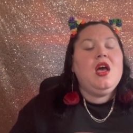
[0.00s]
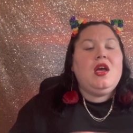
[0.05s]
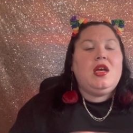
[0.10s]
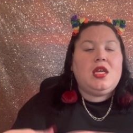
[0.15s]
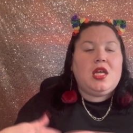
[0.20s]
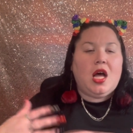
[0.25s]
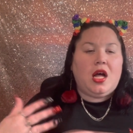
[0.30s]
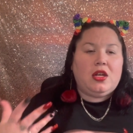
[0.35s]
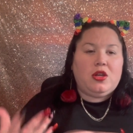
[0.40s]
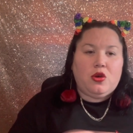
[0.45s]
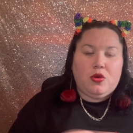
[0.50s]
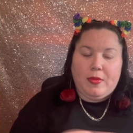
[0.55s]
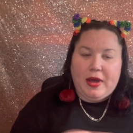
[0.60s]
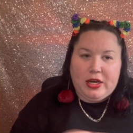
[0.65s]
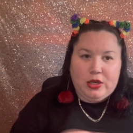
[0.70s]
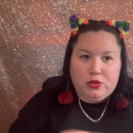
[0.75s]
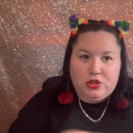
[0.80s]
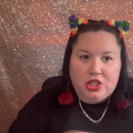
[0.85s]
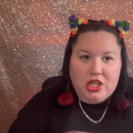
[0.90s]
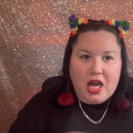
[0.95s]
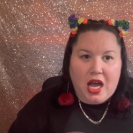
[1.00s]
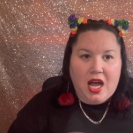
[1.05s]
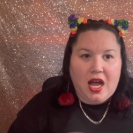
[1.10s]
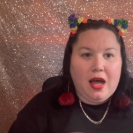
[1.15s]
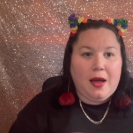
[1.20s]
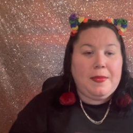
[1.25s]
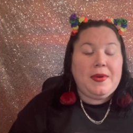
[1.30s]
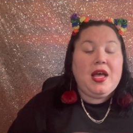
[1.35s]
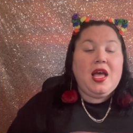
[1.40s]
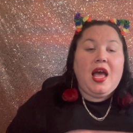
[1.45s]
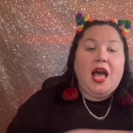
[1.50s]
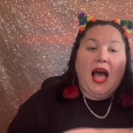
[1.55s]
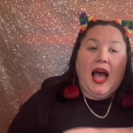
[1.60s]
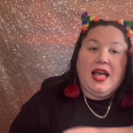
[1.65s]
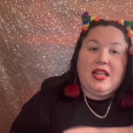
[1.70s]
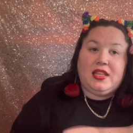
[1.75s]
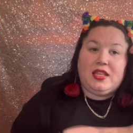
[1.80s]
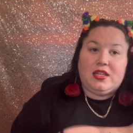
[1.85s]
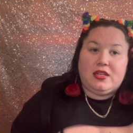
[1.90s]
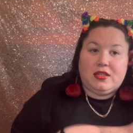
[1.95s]
Y'all know my new job. I
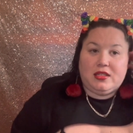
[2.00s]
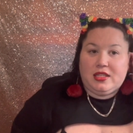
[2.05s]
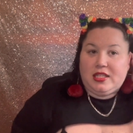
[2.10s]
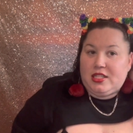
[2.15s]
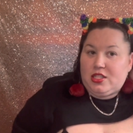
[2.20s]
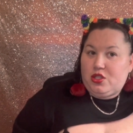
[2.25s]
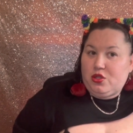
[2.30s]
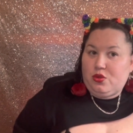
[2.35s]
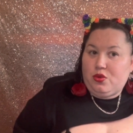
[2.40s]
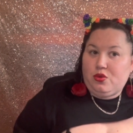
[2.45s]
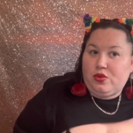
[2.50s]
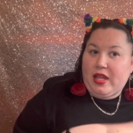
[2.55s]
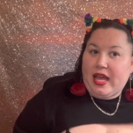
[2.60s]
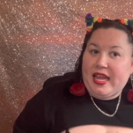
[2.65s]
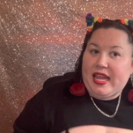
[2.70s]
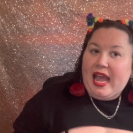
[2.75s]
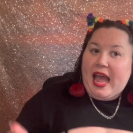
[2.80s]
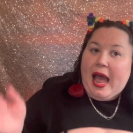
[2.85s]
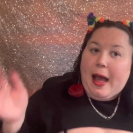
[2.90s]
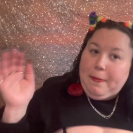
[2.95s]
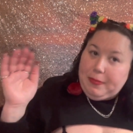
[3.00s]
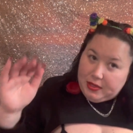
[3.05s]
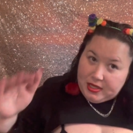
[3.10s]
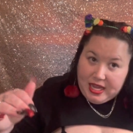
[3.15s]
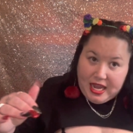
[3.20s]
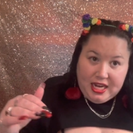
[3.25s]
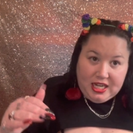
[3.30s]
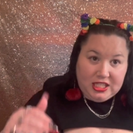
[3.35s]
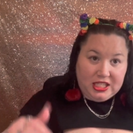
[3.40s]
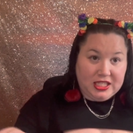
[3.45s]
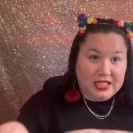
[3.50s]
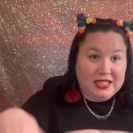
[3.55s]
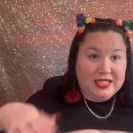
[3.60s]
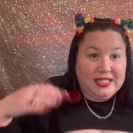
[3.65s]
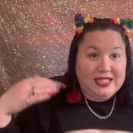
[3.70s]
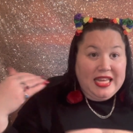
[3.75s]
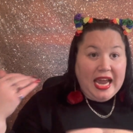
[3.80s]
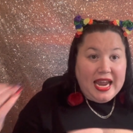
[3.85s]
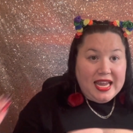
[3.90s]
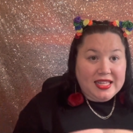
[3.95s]
literally do like applications
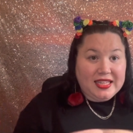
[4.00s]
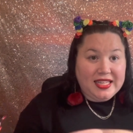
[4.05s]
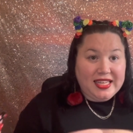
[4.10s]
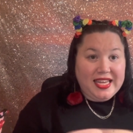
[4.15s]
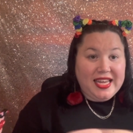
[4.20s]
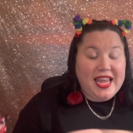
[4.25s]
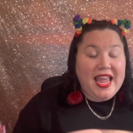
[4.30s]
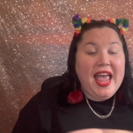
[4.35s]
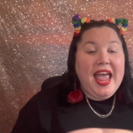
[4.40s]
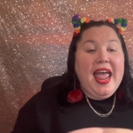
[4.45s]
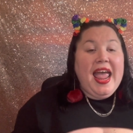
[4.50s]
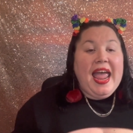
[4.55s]
daily,